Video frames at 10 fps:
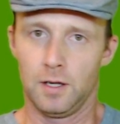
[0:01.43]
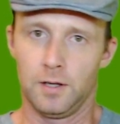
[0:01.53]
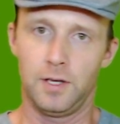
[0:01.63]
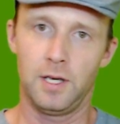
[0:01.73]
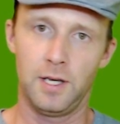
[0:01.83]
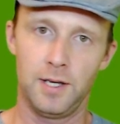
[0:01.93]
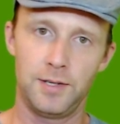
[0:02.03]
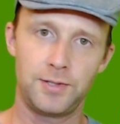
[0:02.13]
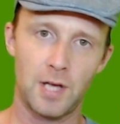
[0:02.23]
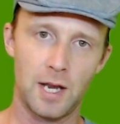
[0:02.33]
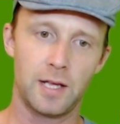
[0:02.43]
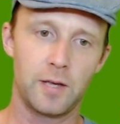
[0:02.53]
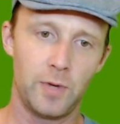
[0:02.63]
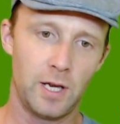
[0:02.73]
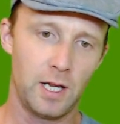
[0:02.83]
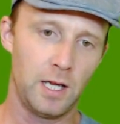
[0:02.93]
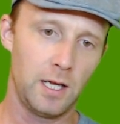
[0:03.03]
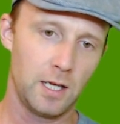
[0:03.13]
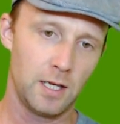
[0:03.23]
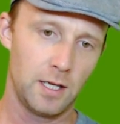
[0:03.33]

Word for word: the Senate committee